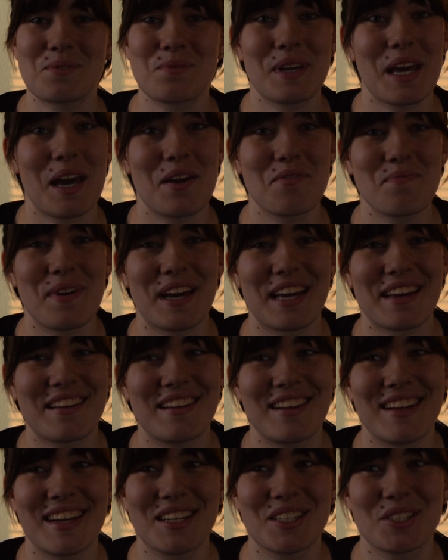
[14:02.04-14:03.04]
we have my
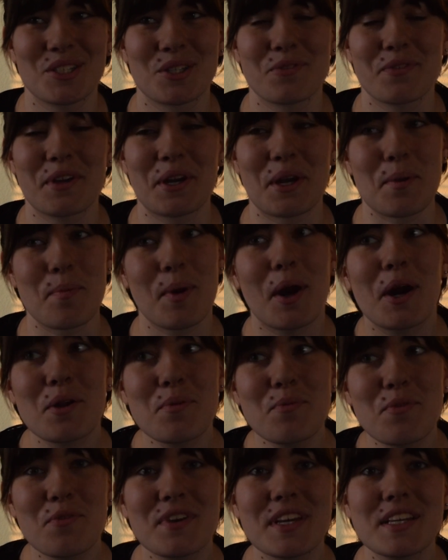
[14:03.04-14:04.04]
collection of Harry Potter
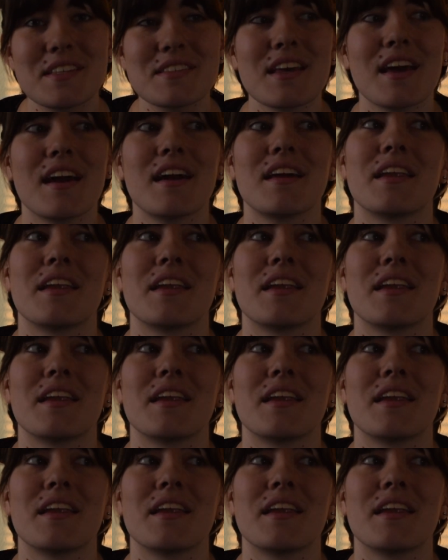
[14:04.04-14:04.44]
movies.